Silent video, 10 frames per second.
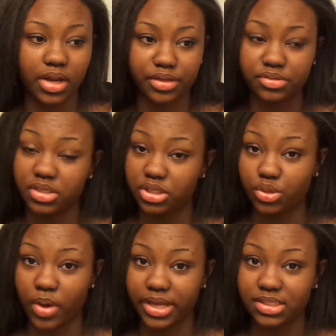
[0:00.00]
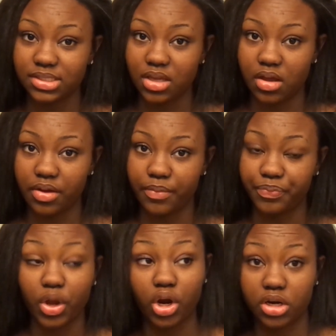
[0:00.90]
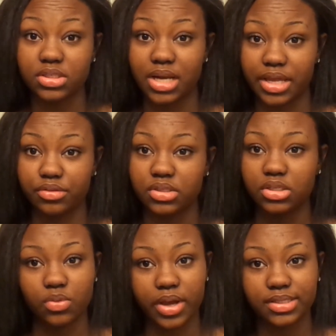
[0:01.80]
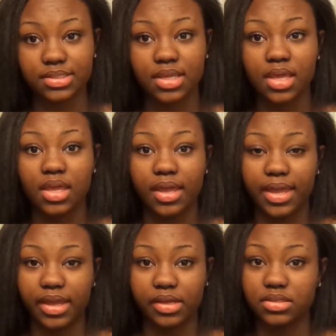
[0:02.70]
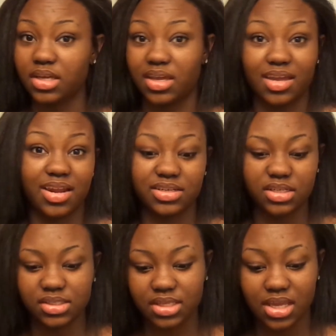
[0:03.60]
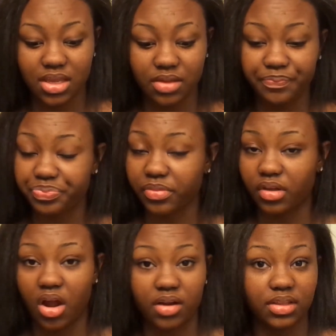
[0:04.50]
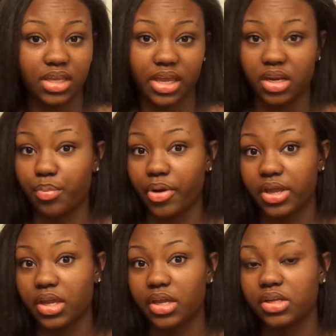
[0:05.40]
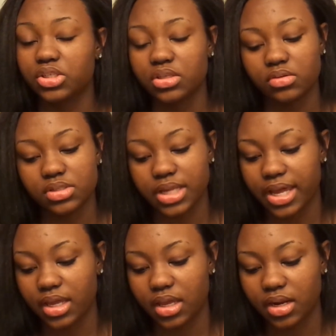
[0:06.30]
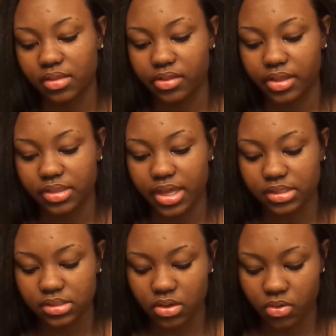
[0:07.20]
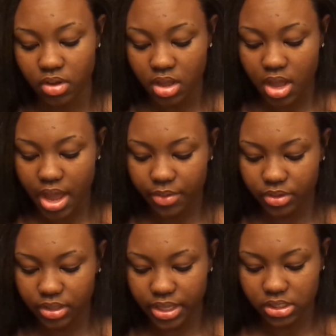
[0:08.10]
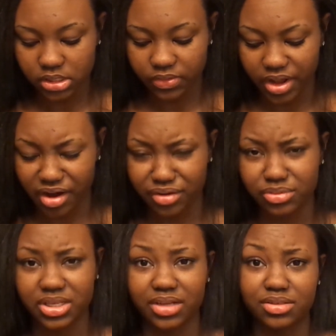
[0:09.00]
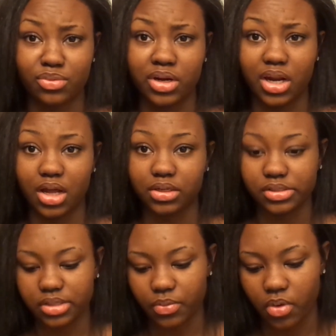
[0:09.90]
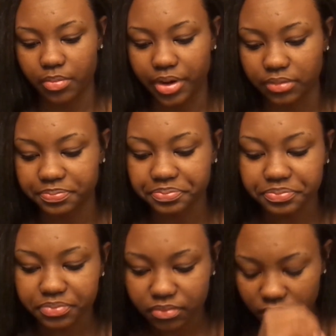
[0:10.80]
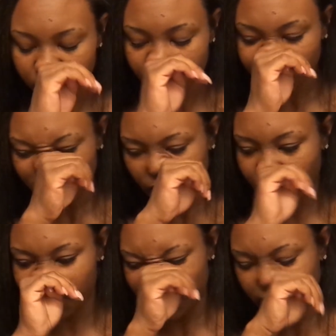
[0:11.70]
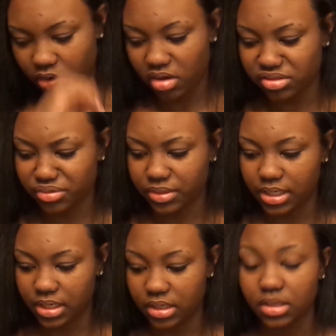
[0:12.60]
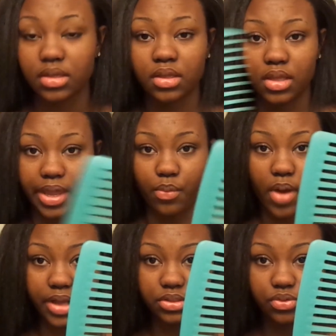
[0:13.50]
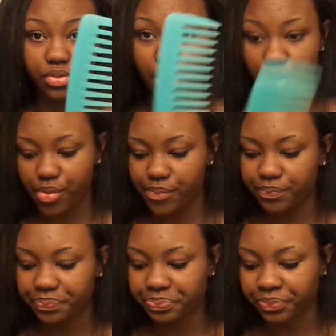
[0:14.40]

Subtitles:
I used it twice, hers, and I used it twice. And again, I didn't see hardly any breakage, no snagging, anything like that. So I really like this flat iron. It was like $20 at Walmart. Then you'll also need a wide tooth comb,